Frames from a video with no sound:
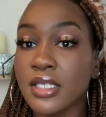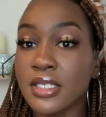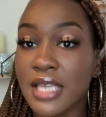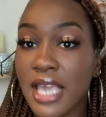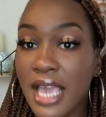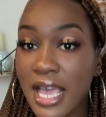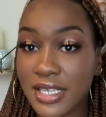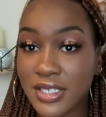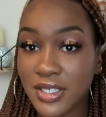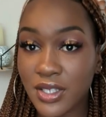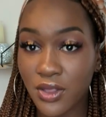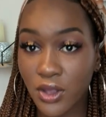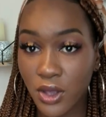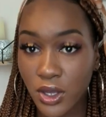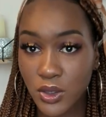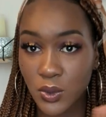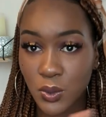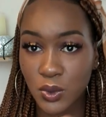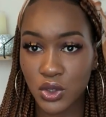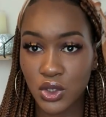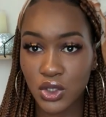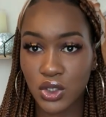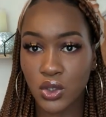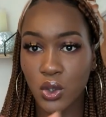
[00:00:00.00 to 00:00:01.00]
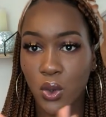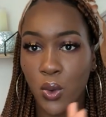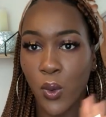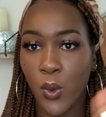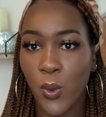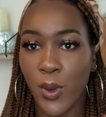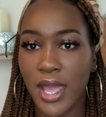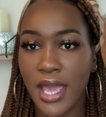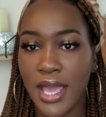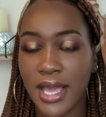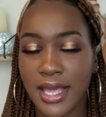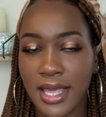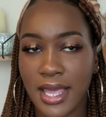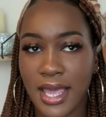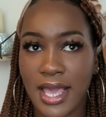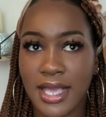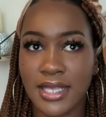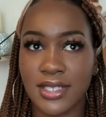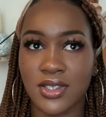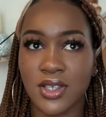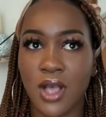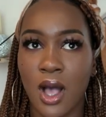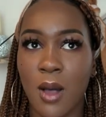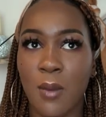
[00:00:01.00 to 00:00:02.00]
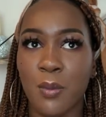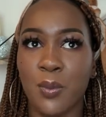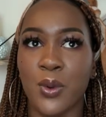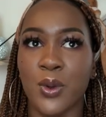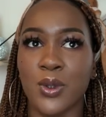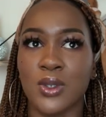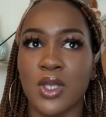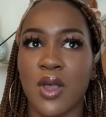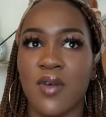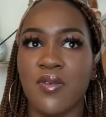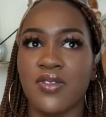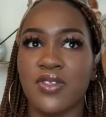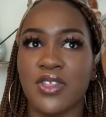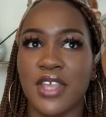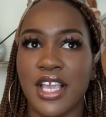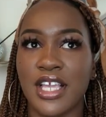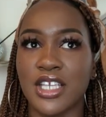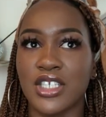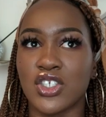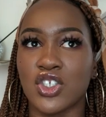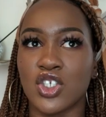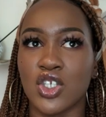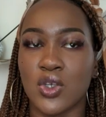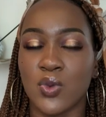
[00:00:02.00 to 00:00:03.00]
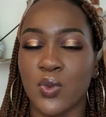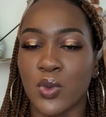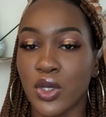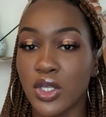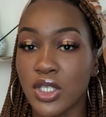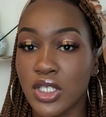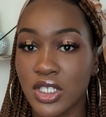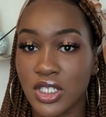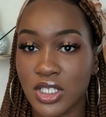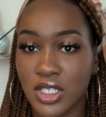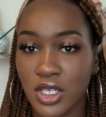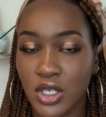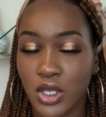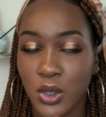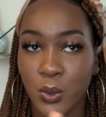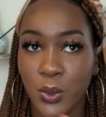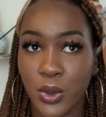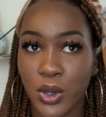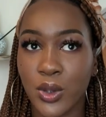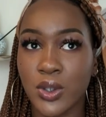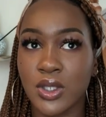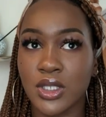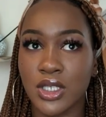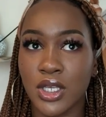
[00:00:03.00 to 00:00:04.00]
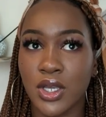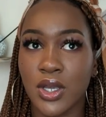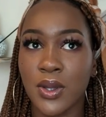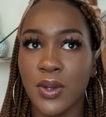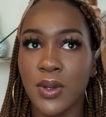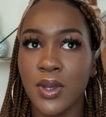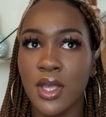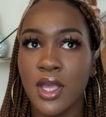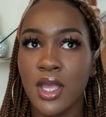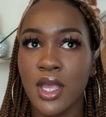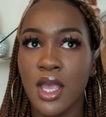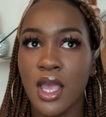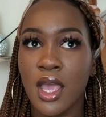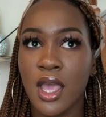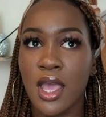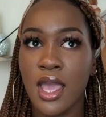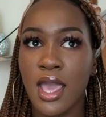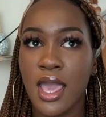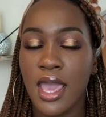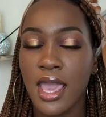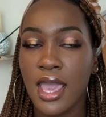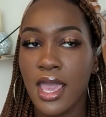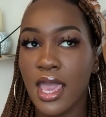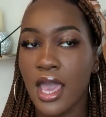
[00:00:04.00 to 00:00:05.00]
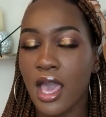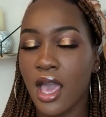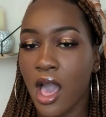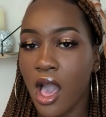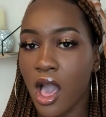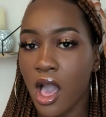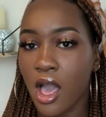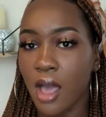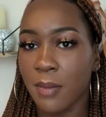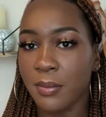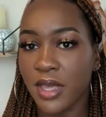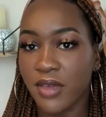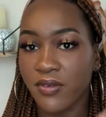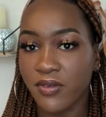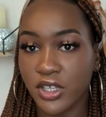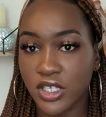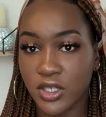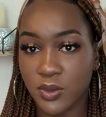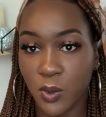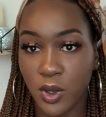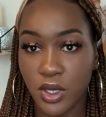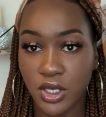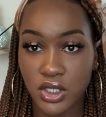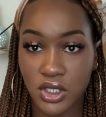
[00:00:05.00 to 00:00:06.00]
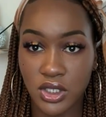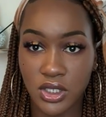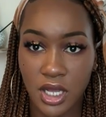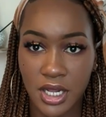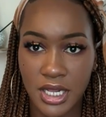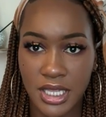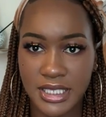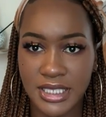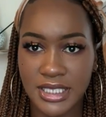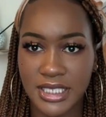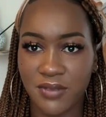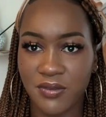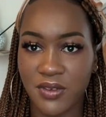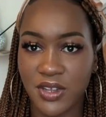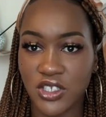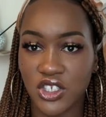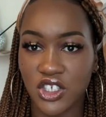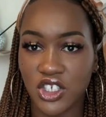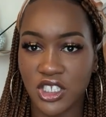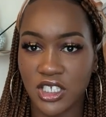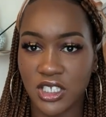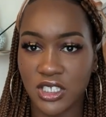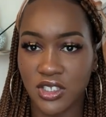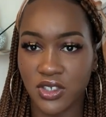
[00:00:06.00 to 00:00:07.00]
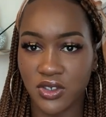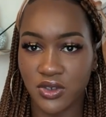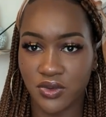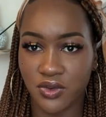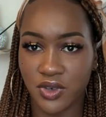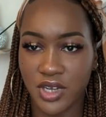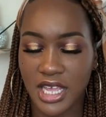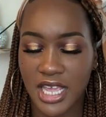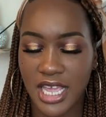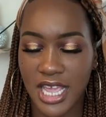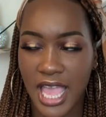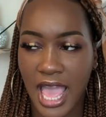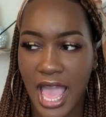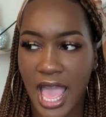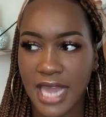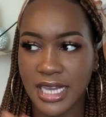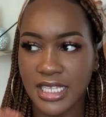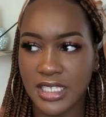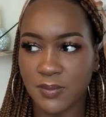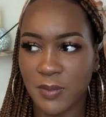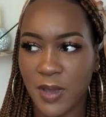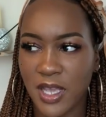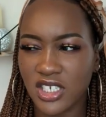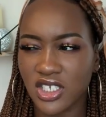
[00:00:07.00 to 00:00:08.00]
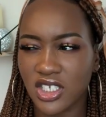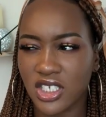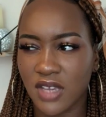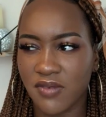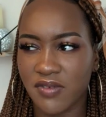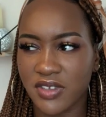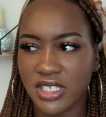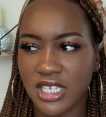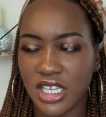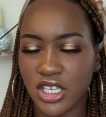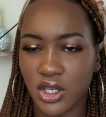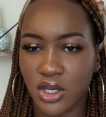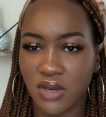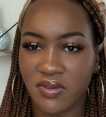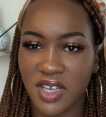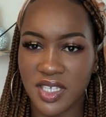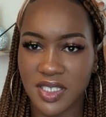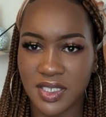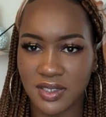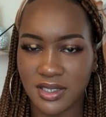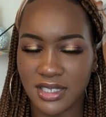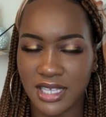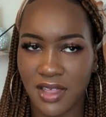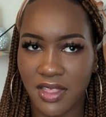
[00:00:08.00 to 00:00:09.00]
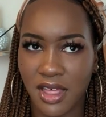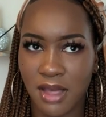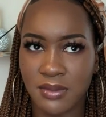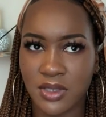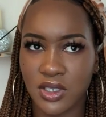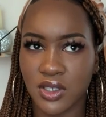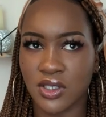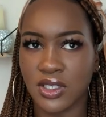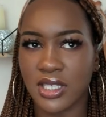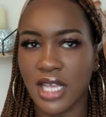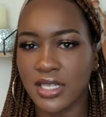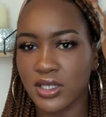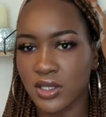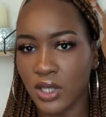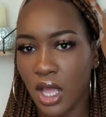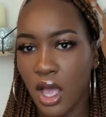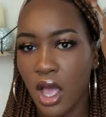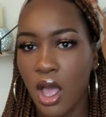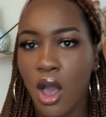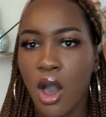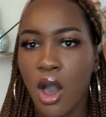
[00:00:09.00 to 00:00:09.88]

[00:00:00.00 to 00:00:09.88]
Yeah, so those were just quick examples of things you will do if you want to study a civil engineering degree, and especially if it's at University of Southampton, because that's